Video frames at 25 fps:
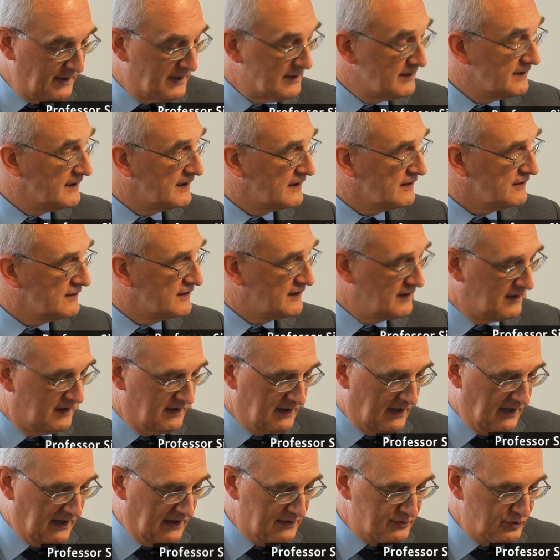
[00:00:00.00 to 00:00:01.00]
buildings
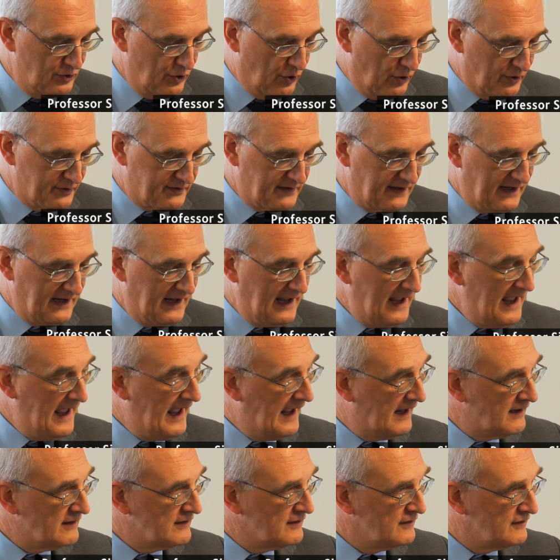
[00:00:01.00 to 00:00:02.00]
are not
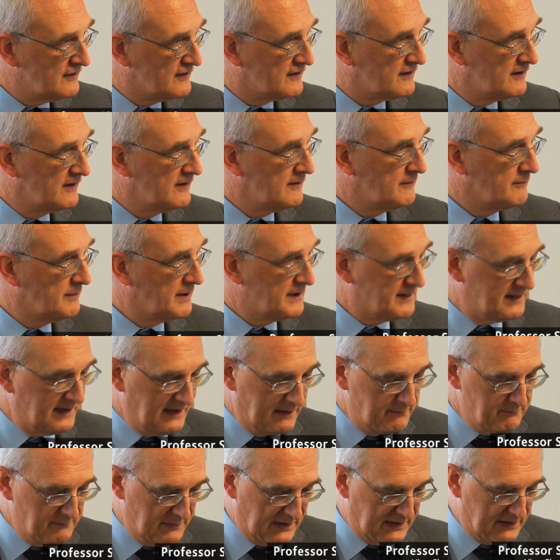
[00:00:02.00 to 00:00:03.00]
ends, but
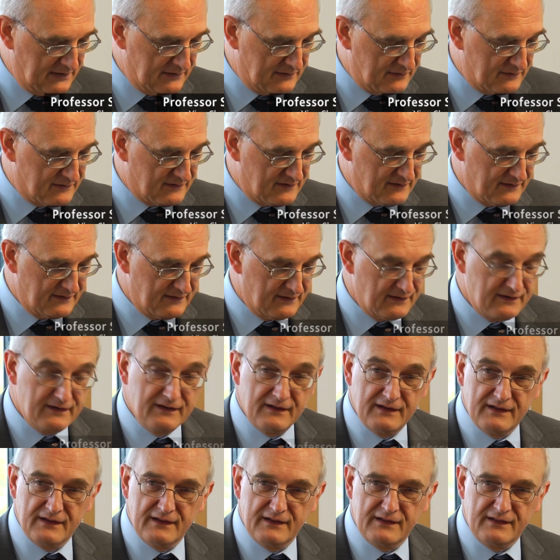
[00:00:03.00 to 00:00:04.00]
they're means.
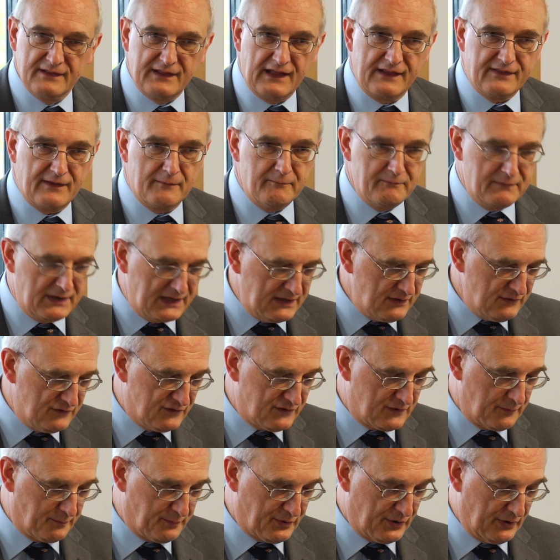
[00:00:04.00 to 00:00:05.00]
They're the
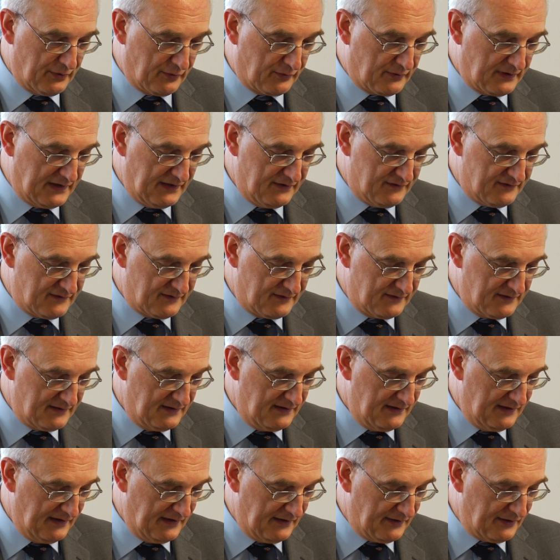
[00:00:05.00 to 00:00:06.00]
means to progress,
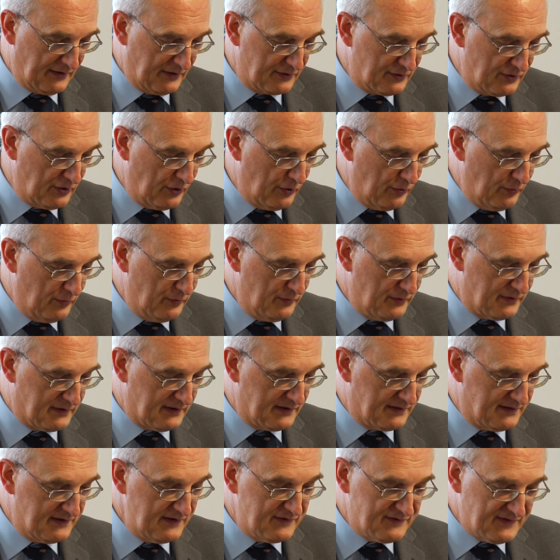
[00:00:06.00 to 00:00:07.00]
and I know
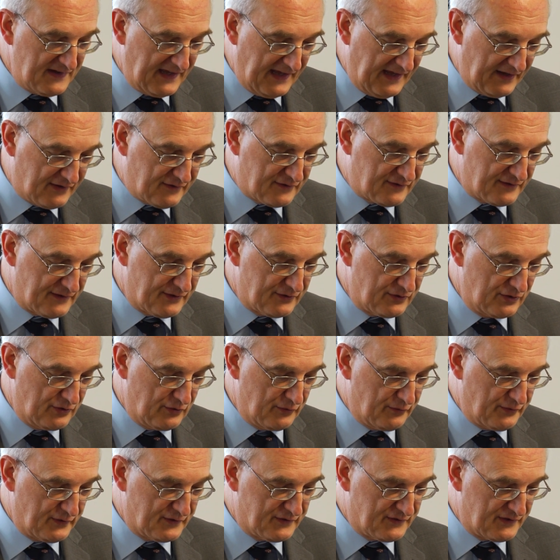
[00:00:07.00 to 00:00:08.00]
that this excellent
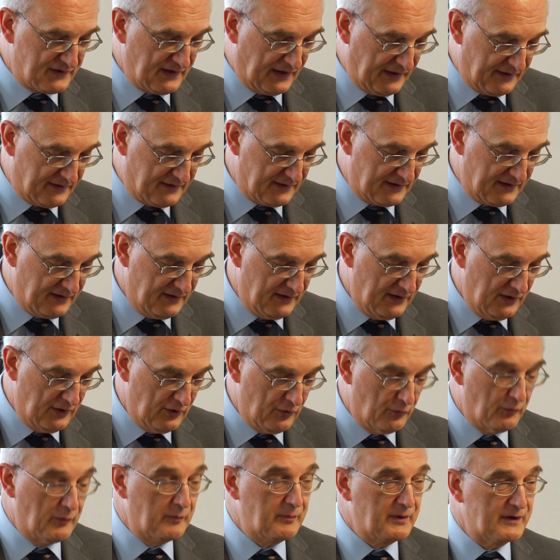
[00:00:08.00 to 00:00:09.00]
new facility
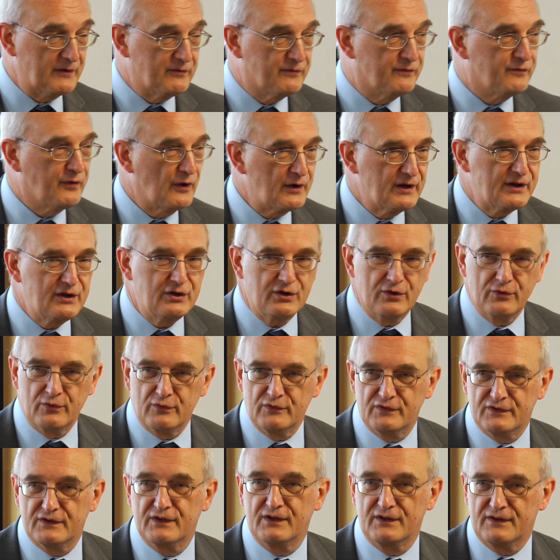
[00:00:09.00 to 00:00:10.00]
will be fully
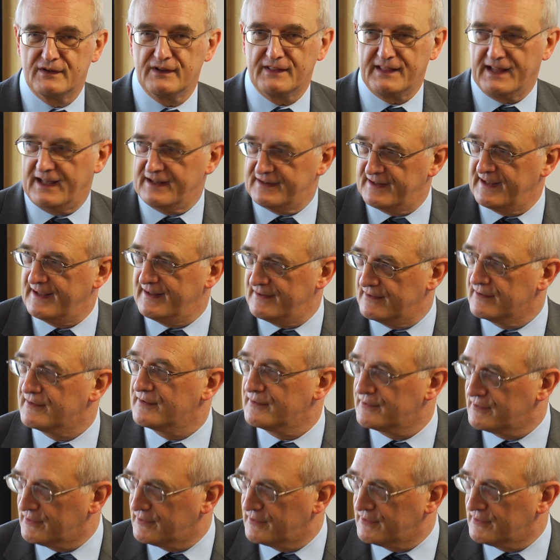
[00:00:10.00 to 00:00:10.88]
used to that end.